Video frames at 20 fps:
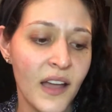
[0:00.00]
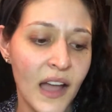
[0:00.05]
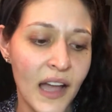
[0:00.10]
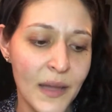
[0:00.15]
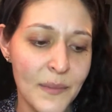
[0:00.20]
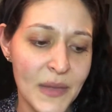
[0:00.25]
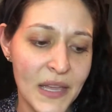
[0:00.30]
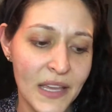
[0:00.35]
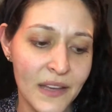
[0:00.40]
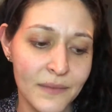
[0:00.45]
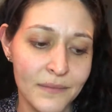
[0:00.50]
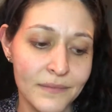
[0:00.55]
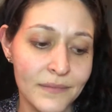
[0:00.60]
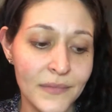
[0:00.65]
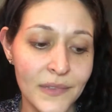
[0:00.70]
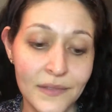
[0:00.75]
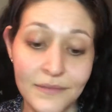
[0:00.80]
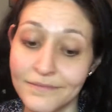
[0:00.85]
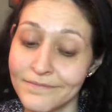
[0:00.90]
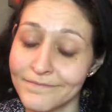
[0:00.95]
I mean,
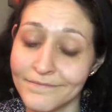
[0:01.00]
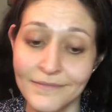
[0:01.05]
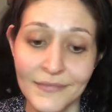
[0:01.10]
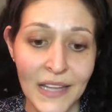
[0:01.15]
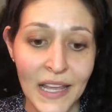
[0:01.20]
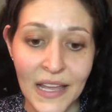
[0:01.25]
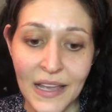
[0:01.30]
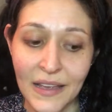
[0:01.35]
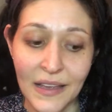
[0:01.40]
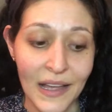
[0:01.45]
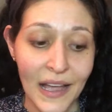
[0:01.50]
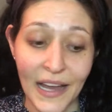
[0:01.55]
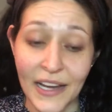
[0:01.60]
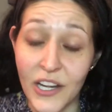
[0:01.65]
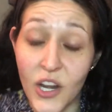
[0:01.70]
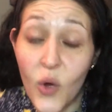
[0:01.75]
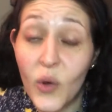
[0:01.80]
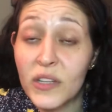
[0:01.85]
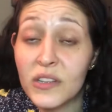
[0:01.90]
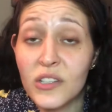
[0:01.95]
I
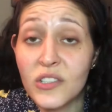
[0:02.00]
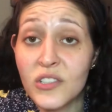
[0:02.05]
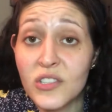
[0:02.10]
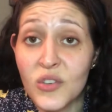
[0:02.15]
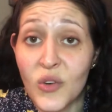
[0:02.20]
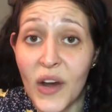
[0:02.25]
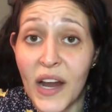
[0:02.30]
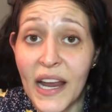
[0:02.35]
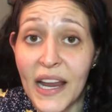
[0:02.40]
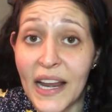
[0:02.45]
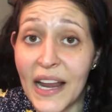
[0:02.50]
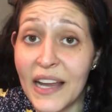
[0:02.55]
know it looks great.